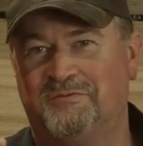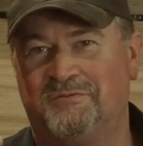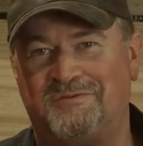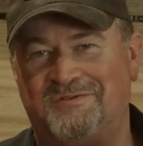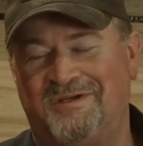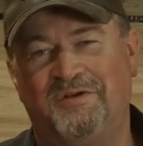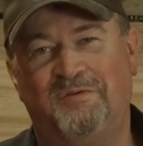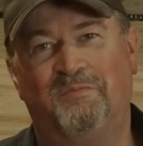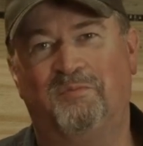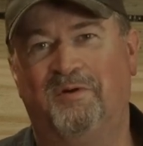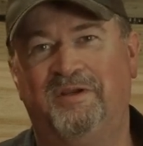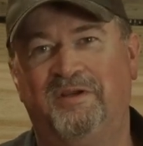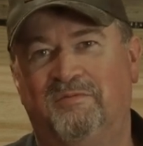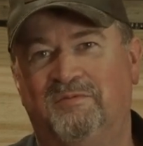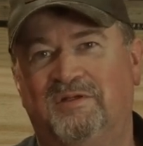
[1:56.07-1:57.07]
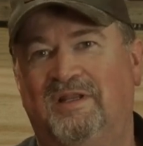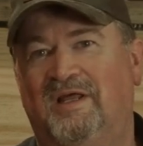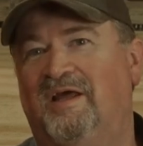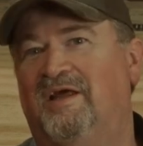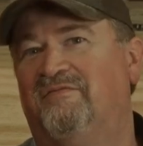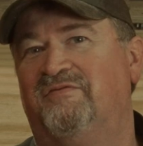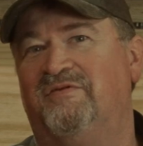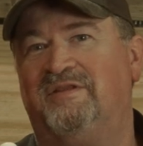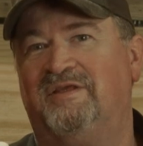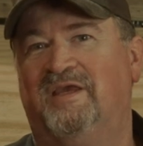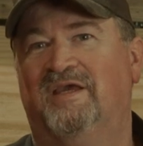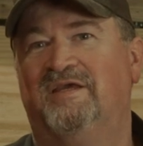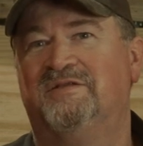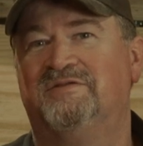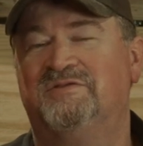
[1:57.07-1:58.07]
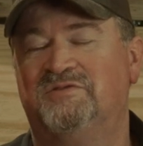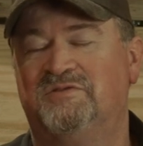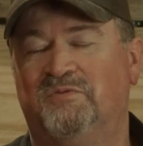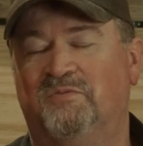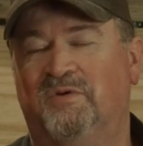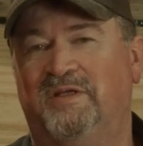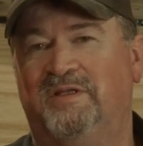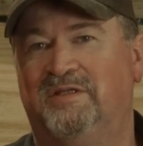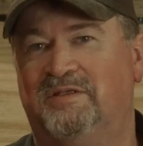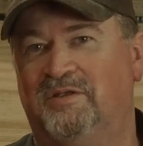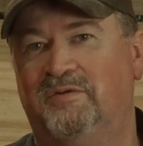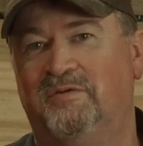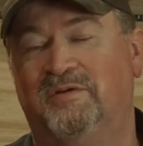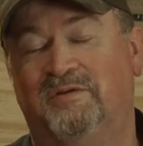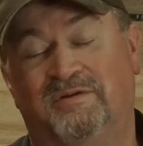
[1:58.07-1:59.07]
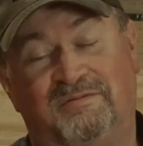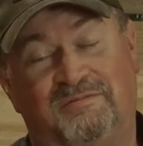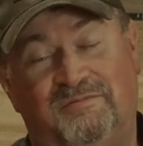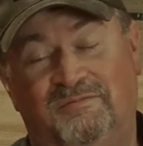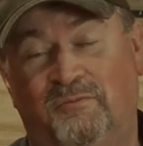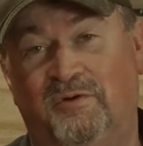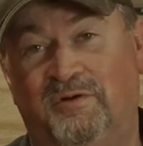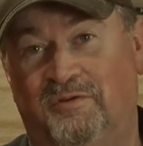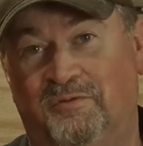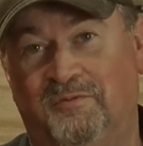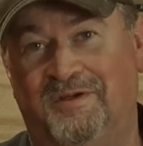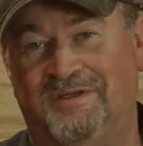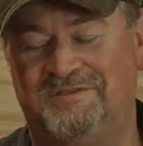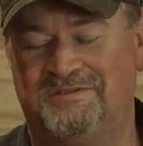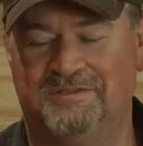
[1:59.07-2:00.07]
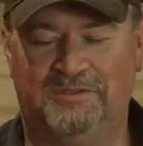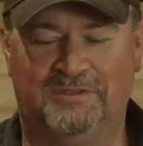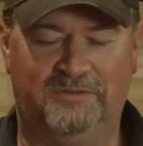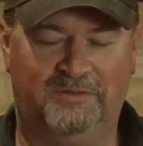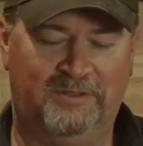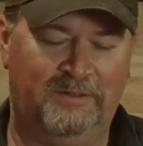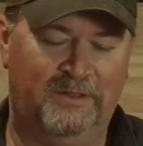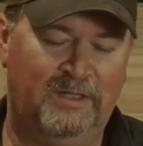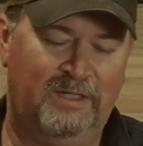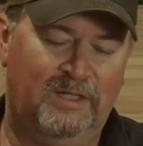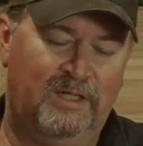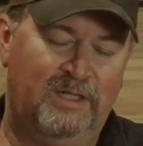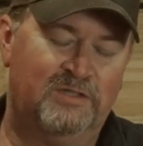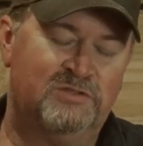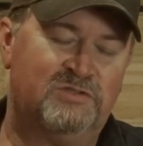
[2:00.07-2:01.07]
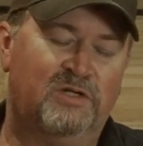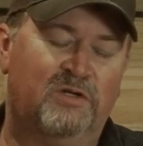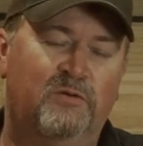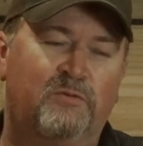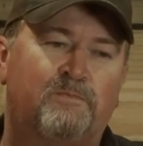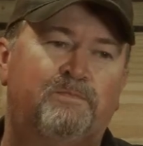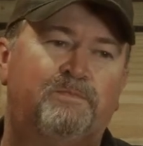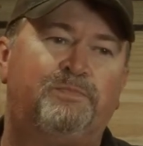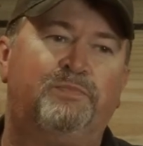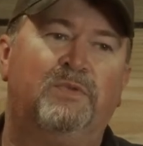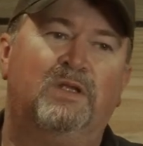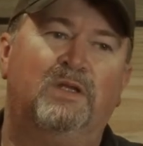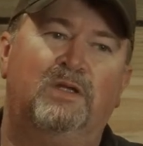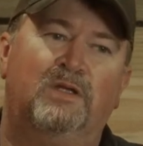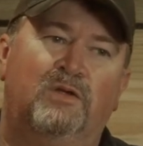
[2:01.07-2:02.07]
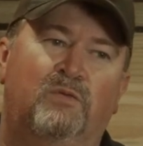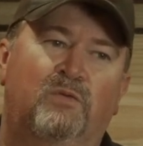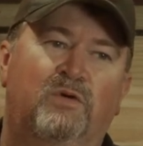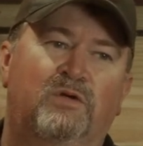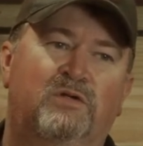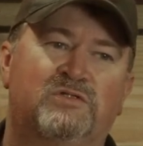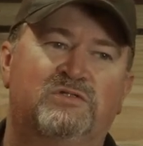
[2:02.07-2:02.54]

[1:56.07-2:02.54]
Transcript: We're trying to bring them to life, and the cadence is the way to do it, or one of the ways to do it. So we're going to